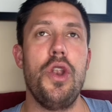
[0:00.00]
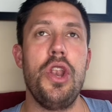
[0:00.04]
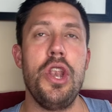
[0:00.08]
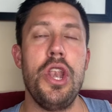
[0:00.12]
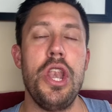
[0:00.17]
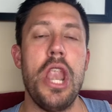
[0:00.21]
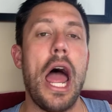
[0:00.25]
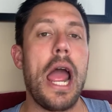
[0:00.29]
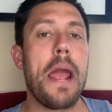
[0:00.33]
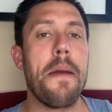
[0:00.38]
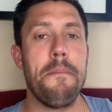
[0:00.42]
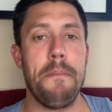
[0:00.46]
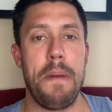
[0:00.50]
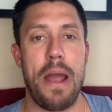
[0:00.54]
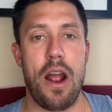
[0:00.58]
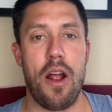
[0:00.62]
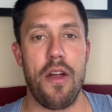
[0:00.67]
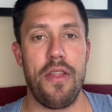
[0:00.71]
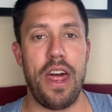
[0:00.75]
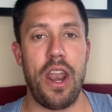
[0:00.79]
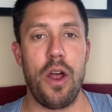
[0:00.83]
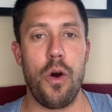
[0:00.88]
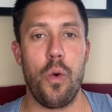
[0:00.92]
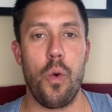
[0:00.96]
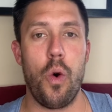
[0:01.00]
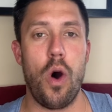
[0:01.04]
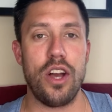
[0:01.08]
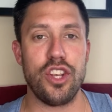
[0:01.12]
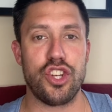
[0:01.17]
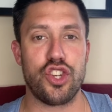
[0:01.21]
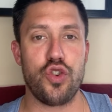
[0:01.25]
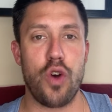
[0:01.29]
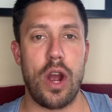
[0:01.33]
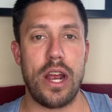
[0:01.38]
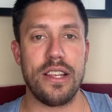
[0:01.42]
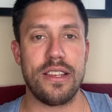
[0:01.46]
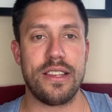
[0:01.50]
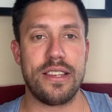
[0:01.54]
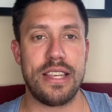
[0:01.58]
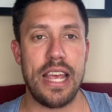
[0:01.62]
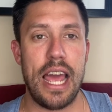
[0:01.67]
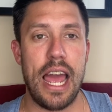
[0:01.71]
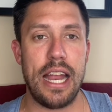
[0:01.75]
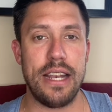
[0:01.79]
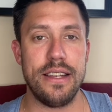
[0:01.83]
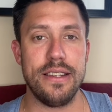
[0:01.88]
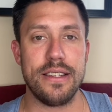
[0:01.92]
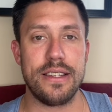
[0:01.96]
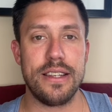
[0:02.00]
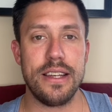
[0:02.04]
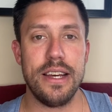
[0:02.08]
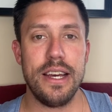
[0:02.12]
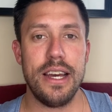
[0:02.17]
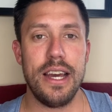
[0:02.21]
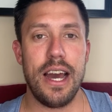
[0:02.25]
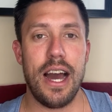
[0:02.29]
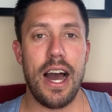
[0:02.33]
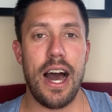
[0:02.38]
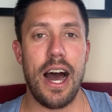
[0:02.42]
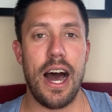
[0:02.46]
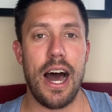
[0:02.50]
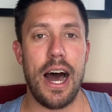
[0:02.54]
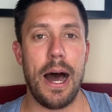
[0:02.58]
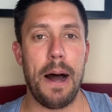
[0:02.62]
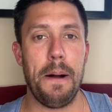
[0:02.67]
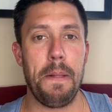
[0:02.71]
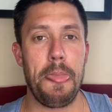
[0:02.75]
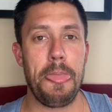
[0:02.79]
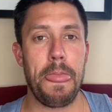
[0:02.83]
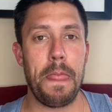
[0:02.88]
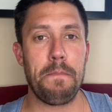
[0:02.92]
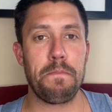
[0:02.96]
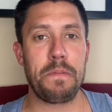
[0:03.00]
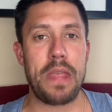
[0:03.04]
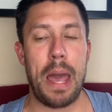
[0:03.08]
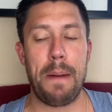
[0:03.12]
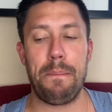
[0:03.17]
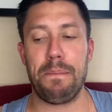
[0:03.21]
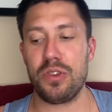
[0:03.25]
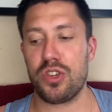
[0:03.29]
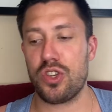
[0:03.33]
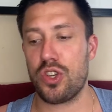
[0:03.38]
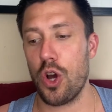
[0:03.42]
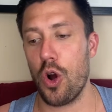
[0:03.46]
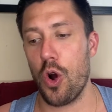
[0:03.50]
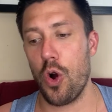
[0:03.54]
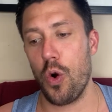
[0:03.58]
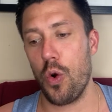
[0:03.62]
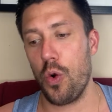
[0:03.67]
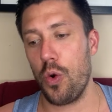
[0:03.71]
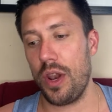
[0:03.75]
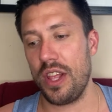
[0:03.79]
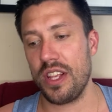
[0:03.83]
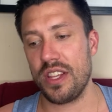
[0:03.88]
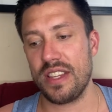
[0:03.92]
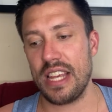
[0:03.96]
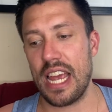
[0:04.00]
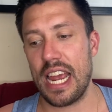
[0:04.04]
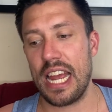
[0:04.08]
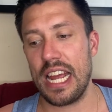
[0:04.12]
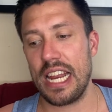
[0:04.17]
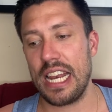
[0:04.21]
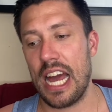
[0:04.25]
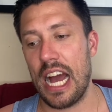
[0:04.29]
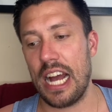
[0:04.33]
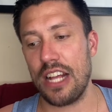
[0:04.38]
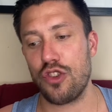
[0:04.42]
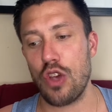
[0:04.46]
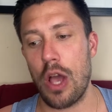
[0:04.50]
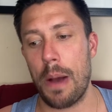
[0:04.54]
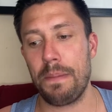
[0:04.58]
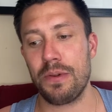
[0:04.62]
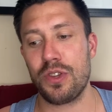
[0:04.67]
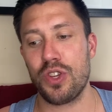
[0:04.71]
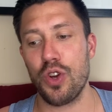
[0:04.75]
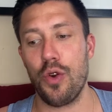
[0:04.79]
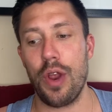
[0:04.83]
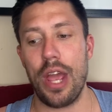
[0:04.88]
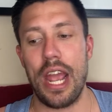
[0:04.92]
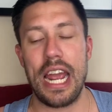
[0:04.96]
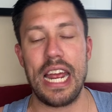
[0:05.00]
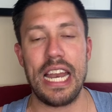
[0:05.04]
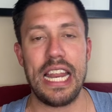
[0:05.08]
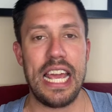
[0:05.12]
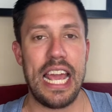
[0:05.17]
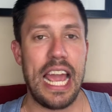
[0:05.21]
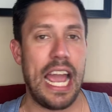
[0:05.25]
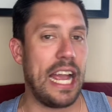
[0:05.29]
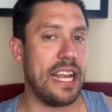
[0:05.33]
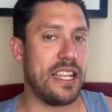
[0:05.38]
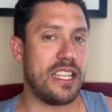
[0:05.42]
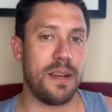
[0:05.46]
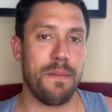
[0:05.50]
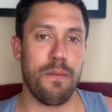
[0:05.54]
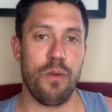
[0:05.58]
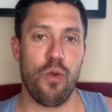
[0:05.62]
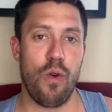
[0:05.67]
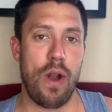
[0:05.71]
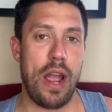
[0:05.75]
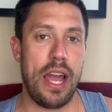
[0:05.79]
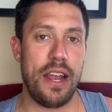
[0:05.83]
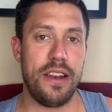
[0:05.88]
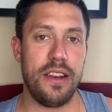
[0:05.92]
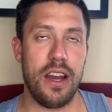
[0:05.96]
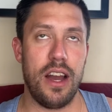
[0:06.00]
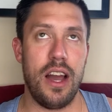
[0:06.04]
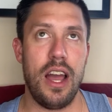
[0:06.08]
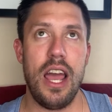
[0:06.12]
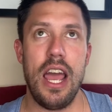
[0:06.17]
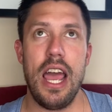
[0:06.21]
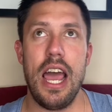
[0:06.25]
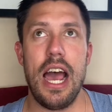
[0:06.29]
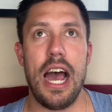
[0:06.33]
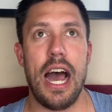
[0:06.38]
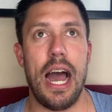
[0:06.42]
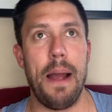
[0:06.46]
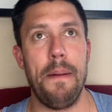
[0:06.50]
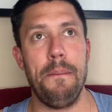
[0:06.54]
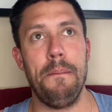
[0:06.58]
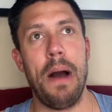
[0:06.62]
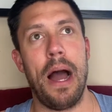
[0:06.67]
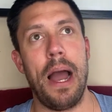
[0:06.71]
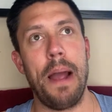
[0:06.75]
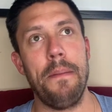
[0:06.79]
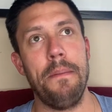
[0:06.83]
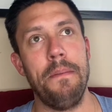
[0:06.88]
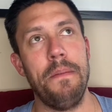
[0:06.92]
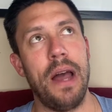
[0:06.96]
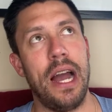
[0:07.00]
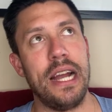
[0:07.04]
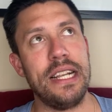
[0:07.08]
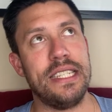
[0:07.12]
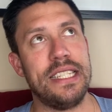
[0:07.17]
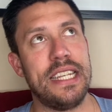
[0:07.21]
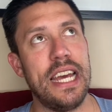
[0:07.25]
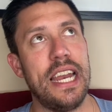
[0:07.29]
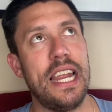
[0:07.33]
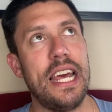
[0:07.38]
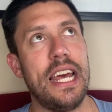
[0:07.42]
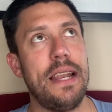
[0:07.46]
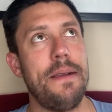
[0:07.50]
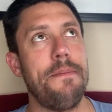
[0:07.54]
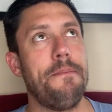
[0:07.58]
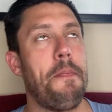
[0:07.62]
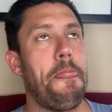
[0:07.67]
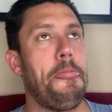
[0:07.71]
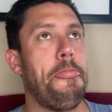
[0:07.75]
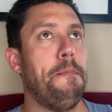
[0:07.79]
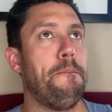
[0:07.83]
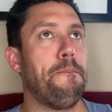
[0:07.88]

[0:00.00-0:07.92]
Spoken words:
nightmare that it was trying to send episode 88 to Miranda. I did it.